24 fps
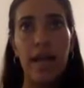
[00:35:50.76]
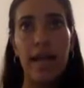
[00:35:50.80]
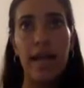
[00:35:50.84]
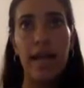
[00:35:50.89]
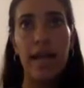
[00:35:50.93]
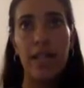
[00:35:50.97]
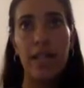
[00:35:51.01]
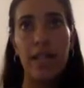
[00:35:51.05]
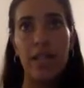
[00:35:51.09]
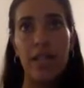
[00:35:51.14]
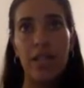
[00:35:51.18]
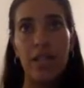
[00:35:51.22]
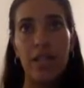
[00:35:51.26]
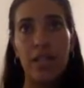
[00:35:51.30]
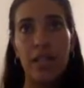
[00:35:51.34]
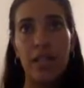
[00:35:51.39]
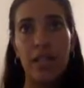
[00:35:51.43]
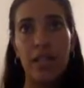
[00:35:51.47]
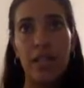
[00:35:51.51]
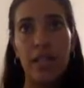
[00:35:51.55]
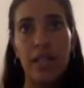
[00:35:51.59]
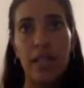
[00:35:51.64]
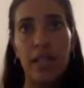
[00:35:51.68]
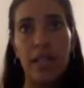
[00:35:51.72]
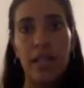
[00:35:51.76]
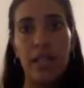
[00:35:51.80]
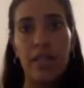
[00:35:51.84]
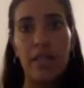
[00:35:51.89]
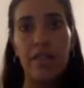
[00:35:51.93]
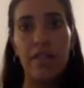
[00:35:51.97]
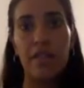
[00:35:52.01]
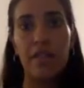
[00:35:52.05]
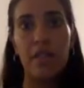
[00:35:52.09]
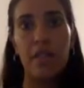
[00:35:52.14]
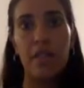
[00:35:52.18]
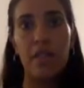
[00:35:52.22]
and as you can see, the
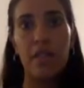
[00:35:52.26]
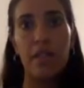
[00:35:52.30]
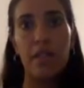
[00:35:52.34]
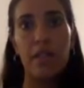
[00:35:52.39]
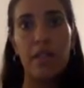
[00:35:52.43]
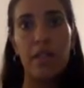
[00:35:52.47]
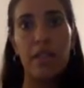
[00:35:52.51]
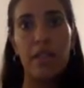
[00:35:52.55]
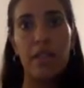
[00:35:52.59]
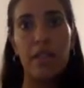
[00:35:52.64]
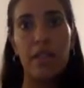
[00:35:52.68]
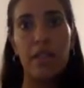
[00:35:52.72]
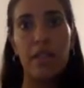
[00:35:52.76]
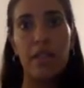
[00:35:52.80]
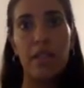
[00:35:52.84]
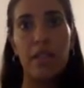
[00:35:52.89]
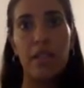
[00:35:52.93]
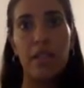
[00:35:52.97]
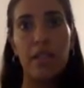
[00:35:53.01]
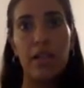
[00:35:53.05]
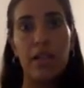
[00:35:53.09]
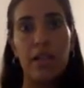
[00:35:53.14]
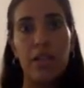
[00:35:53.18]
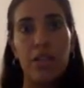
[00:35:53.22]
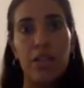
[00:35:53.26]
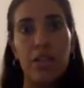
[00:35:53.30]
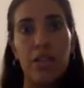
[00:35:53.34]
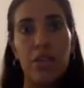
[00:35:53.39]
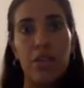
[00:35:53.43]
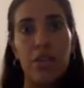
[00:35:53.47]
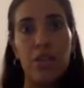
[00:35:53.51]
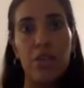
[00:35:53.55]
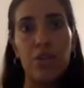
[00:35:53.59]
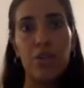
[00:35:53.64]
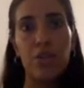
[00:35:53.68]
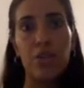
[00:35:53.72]
figure underneath here actually
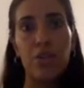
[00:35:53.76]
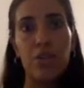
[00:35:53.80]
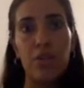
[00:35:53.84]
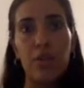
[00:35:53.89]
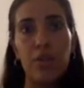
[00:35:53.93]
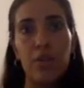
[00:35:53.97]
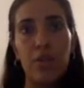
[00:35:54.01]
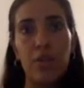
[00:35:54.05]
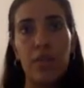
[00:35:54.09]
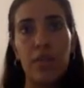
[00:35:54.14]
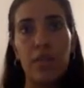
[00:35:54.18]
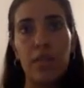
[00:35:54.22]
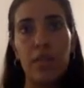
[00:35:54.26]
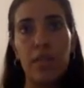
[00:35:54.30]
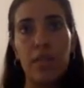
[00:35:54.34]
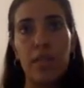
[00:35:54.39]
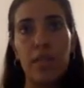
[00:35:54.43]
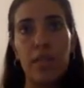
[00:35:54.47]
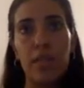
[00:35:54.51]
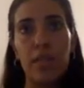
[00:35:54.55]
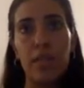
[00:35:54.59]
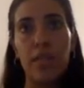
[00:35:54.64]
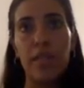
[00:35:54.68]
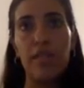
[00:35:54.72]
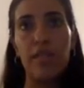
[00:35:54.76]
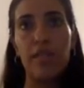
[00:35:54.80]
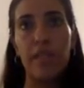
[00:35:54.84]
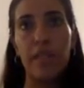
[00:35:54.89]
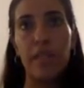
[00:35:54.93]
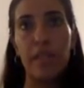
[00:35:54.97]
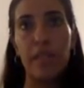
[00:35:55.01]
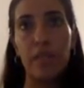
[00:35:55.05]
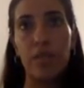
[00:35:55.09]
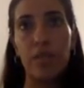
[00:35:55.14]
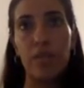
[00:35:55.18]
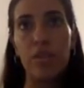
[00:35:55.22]
shows you the number of headsets
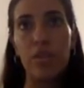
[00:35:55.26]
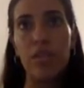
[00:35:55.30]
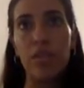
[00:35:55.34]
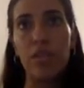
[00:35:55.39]
available.